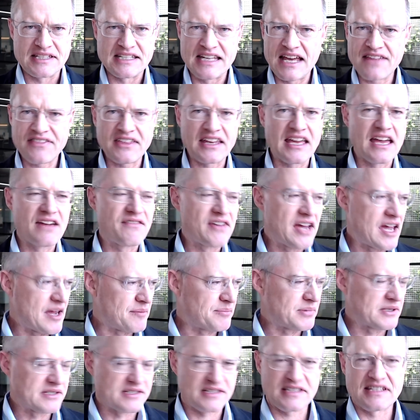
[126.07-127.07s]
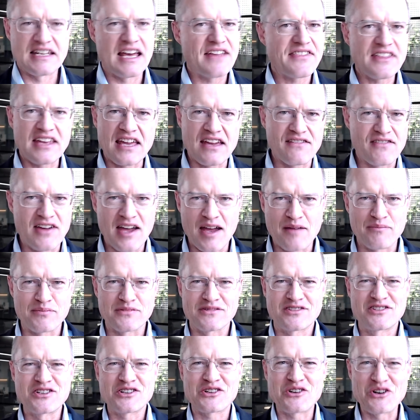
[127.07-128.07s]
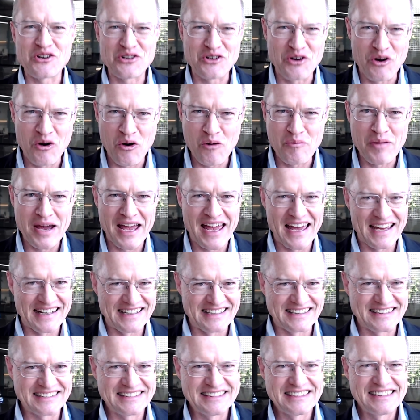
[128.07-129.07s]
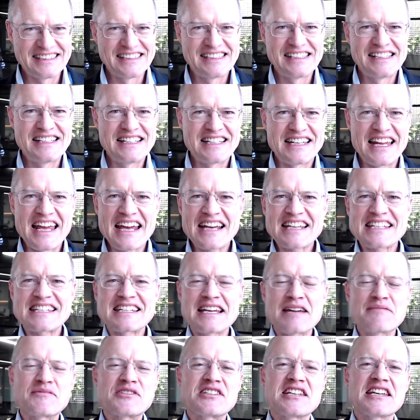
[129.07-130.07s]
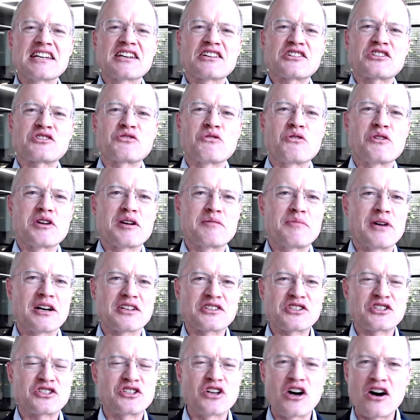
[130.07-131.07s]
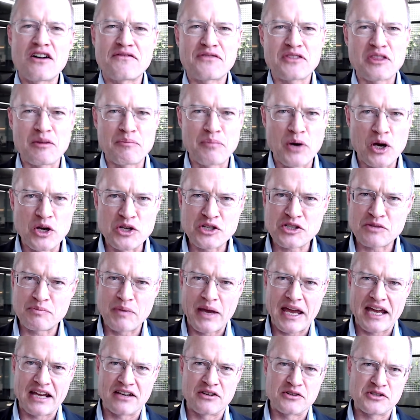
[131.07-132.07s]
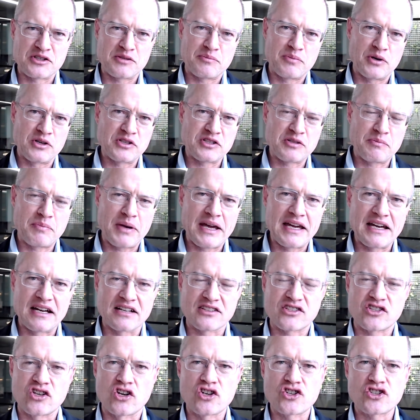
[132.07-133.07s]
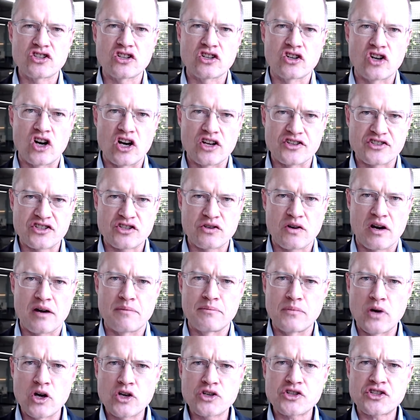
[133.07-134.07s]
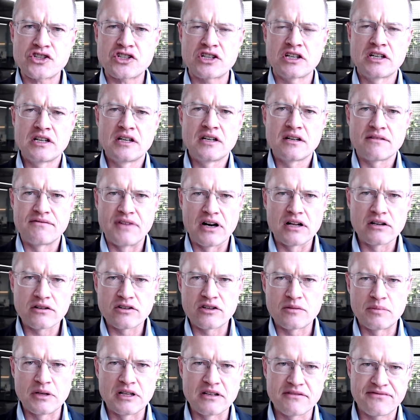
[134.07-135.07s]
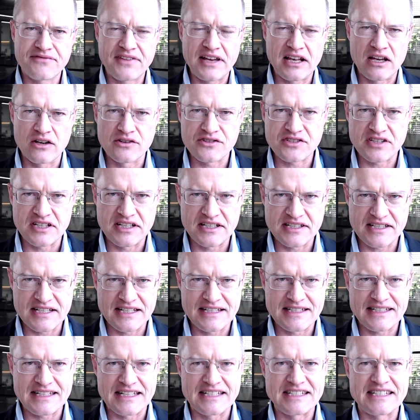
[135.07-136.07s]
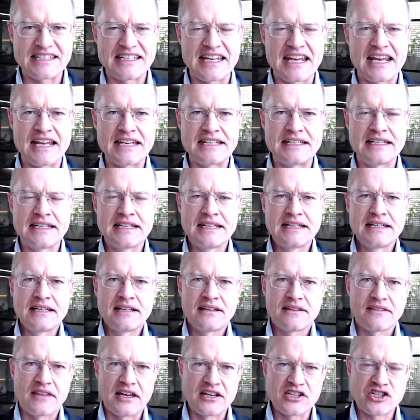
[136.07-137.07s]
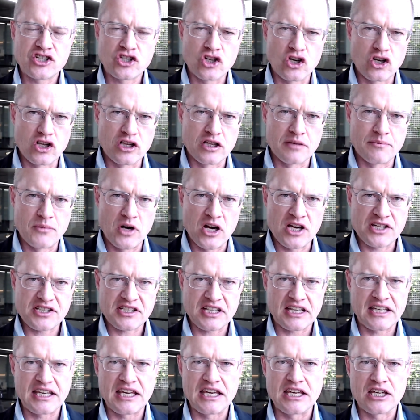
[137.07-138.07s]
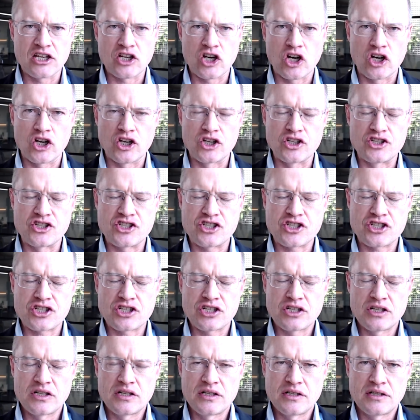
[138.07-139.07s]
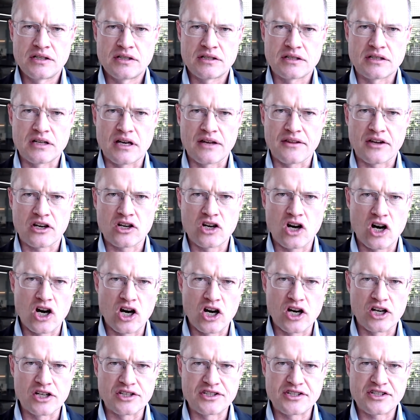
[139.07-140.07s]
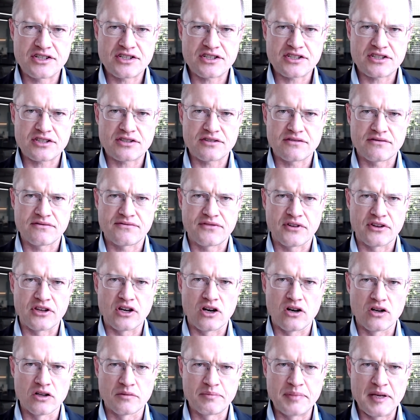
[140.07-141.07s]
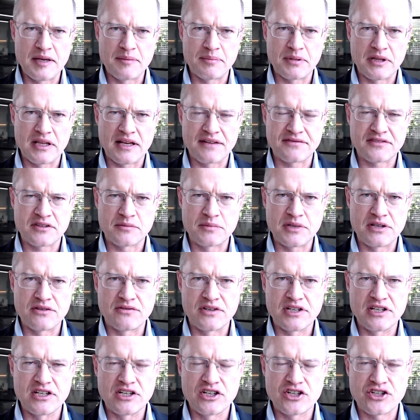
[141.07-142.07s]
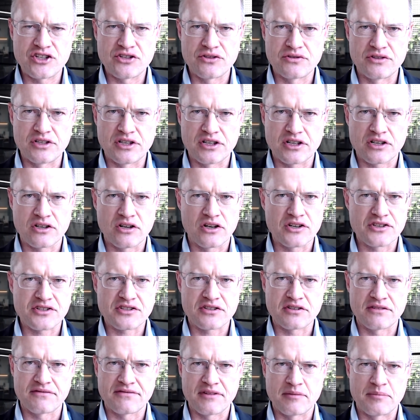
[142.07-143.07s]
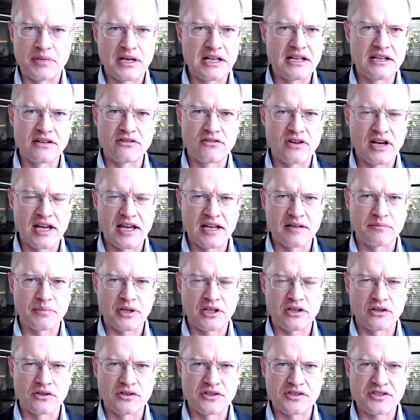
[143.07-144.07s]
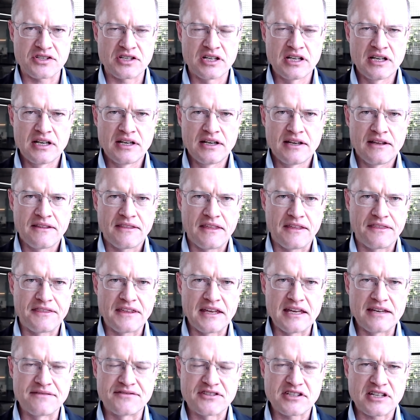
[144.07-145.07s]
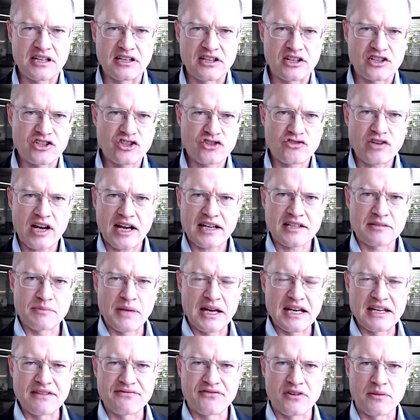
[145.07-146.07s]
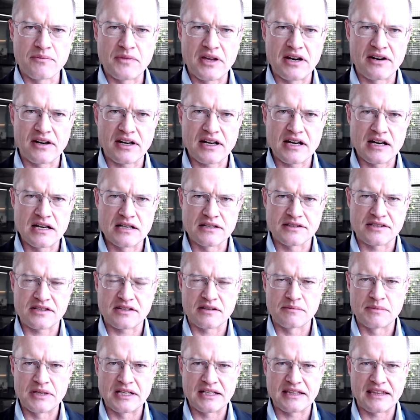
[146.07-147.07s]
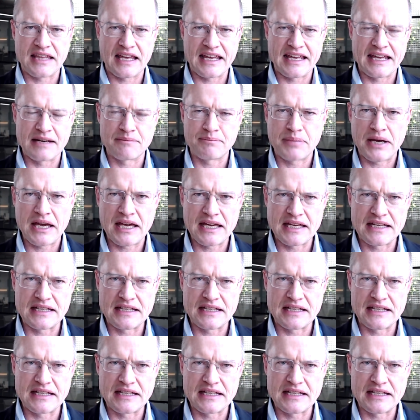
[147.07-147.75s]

Nothing ever happens. Nothing ever happens, good or bad. Next, I'm seeing a story about staff at the Post Bank who are supposed to pay out social grants to our most vulnerable fellow citizens. Instead, they stole the master key codes. Now the cards for the old people have to be reissued at a cost of R1 billion because the thieves can extract money from their accounts the minute they get paid.